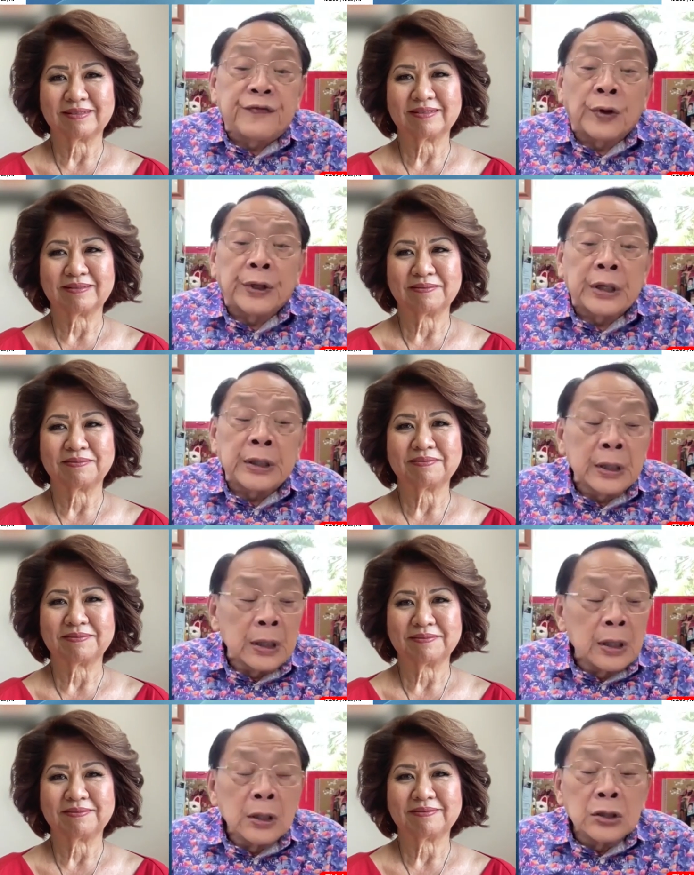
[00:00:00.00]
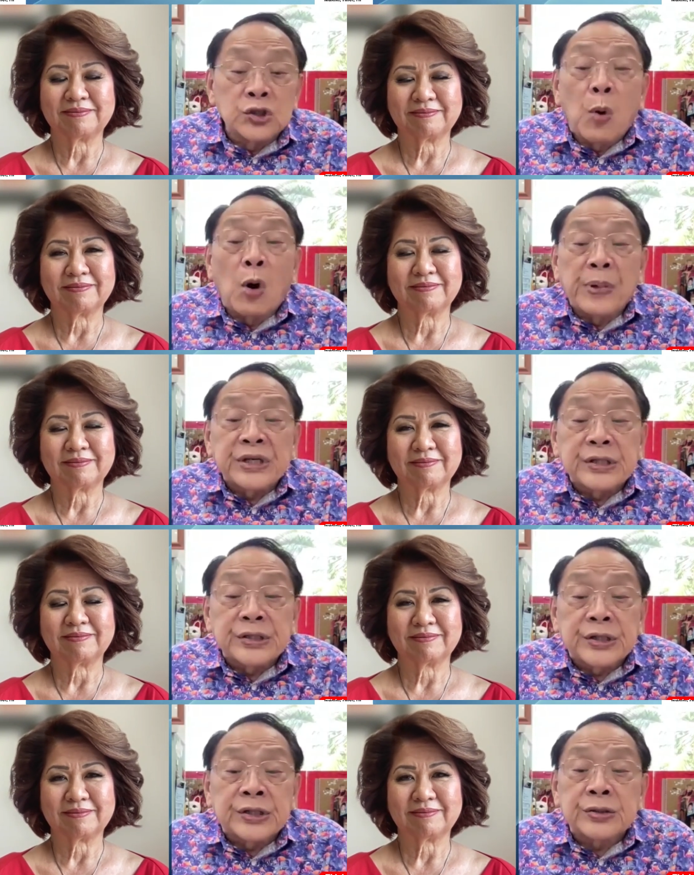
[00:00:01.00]
Speaker 1: for the small
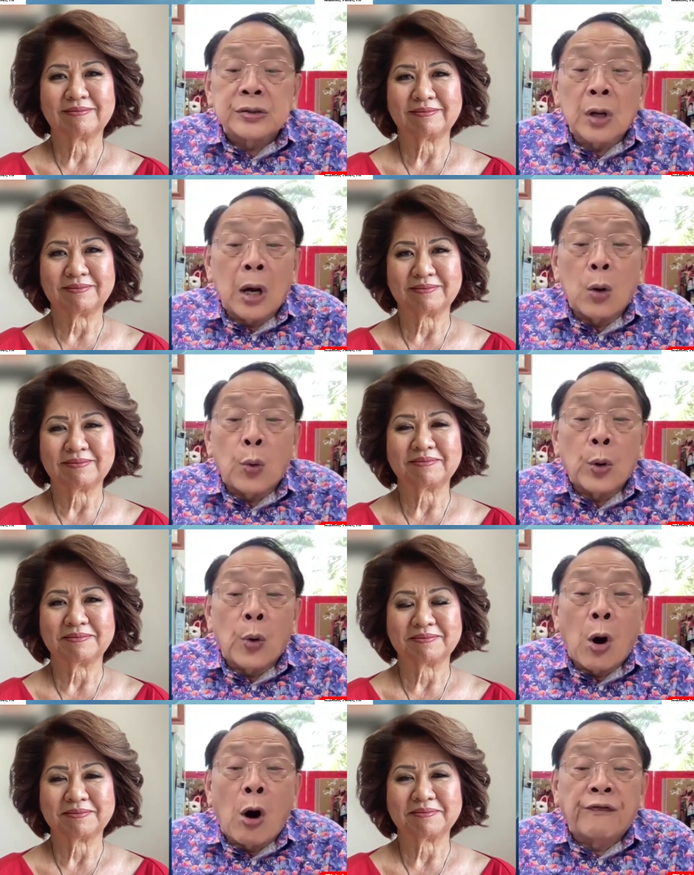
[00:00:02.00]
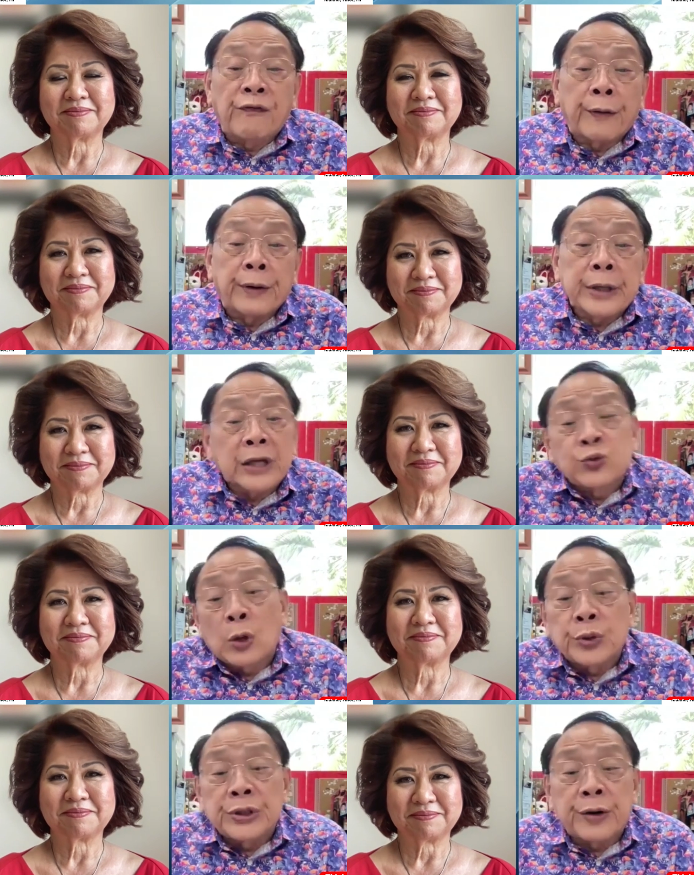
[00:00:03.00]
businesses, uh, we're, we're all for it. That's
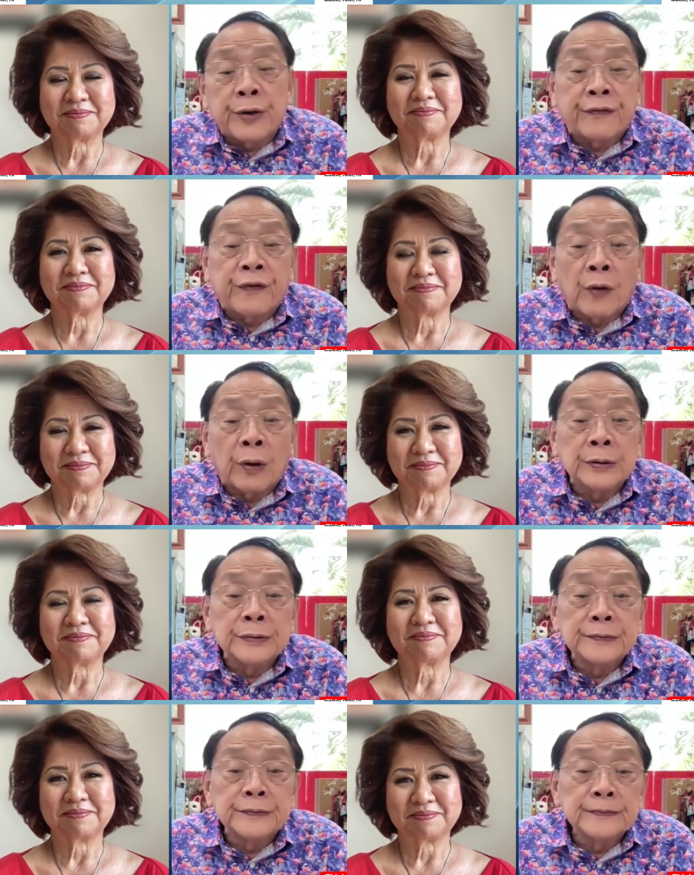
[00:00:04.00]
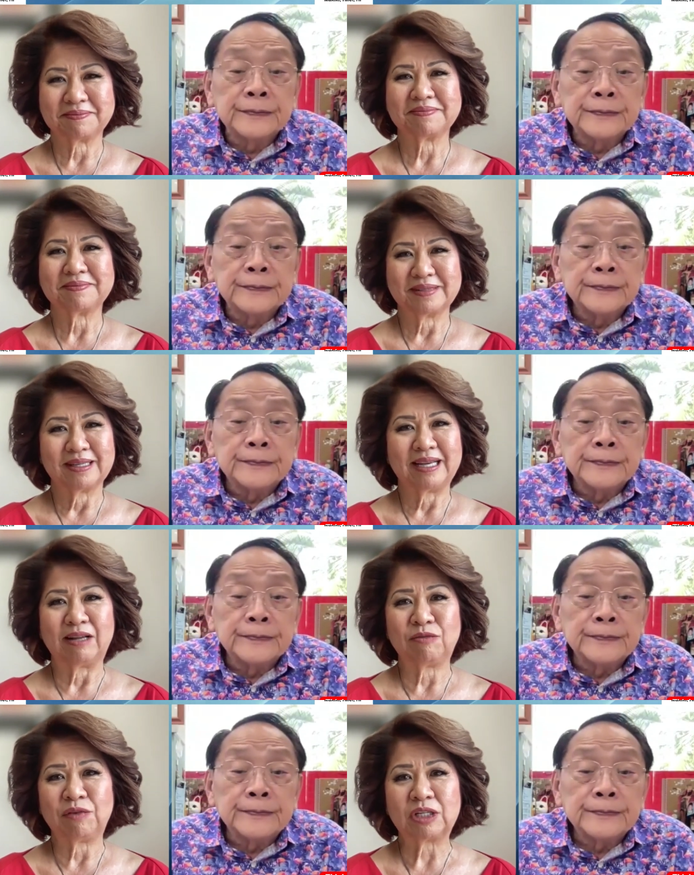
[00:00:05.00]
what we're here for.
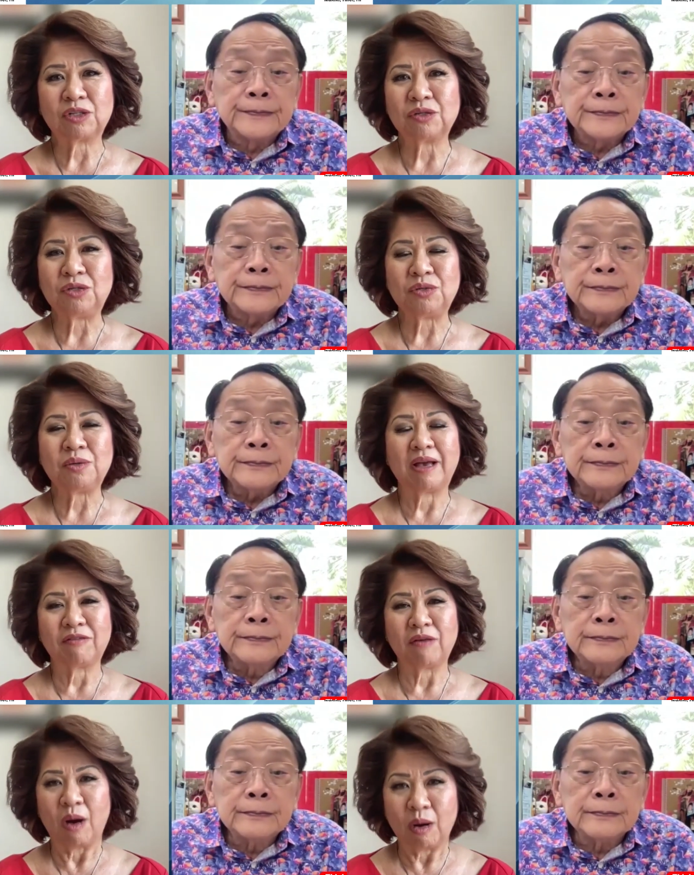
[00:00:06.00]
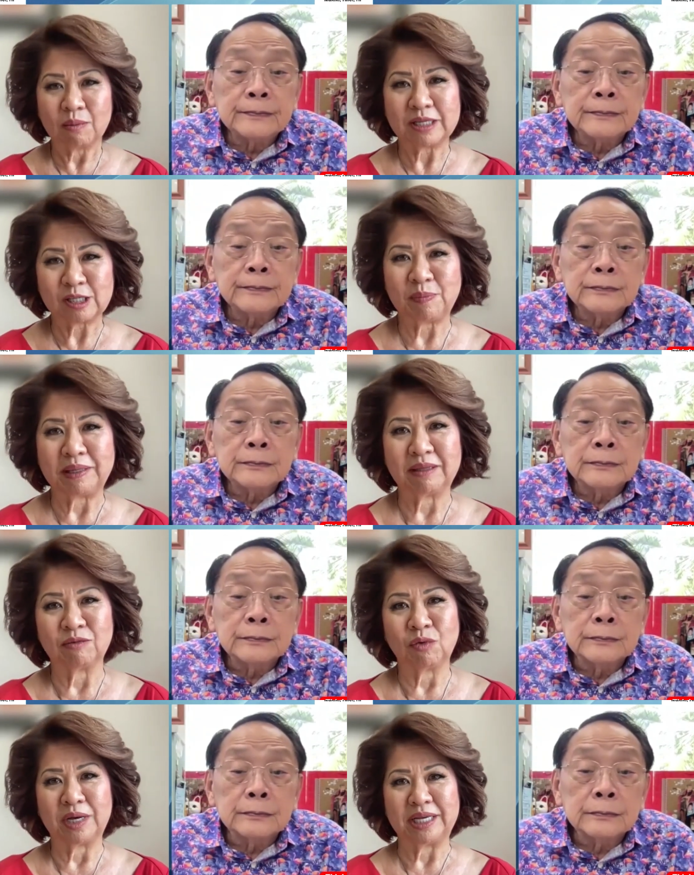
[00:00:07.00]
Speaker 2: And Victor, you have always been
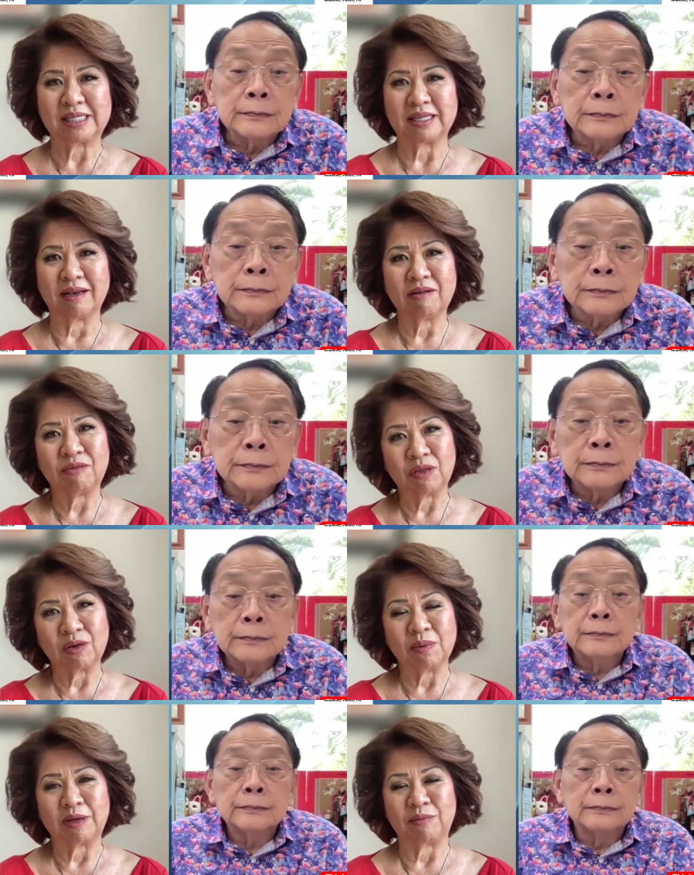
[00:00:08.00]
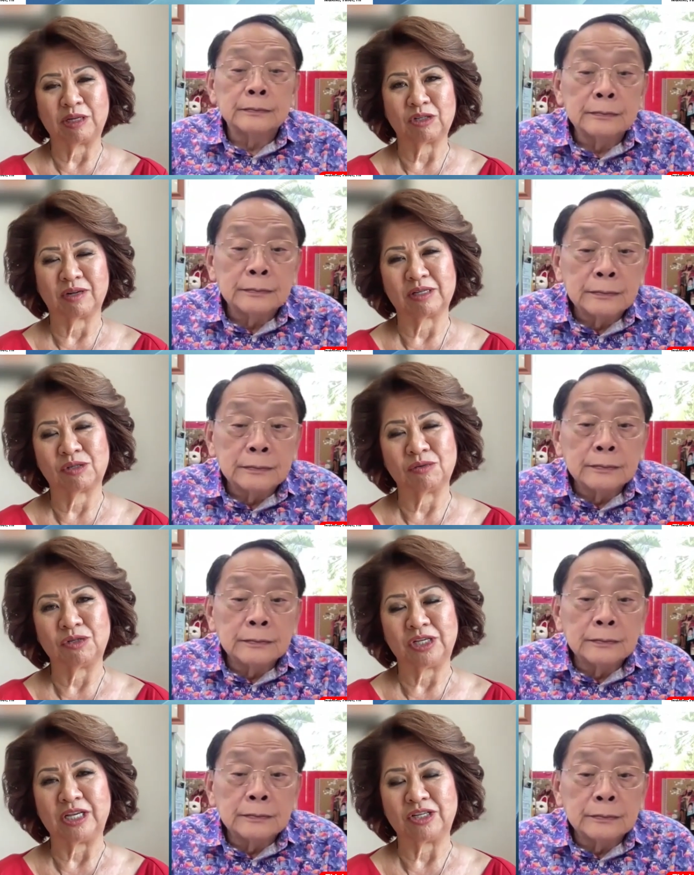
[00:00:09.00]
the voice of the Hawaii Restaurant
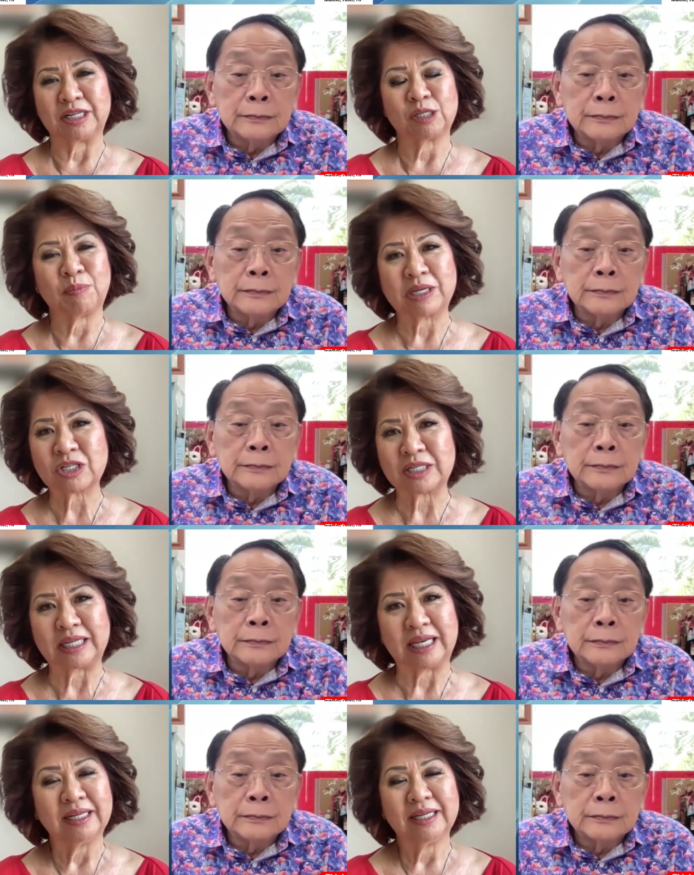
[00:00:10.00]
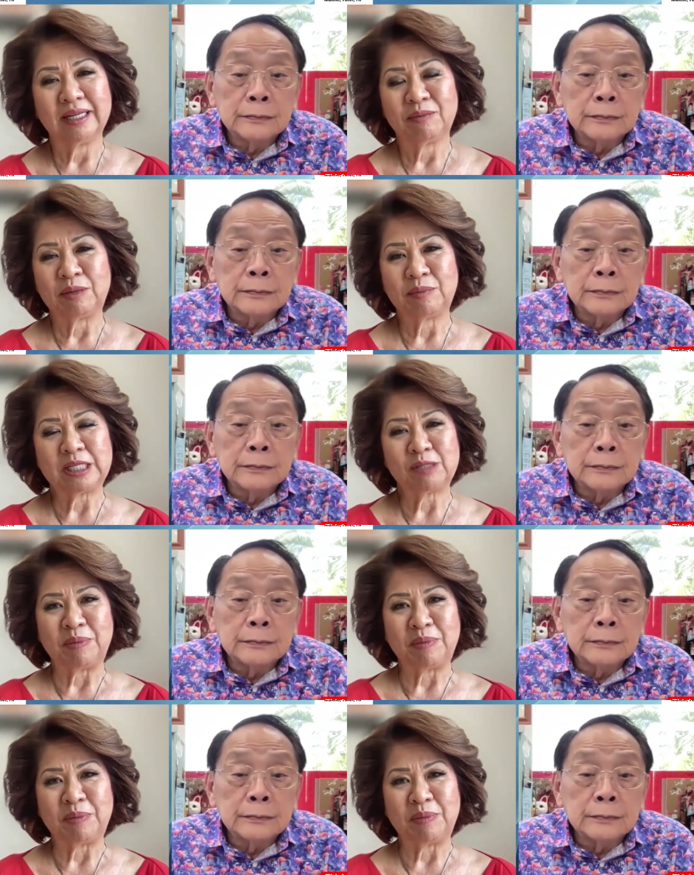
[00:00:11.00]
Association, especially when we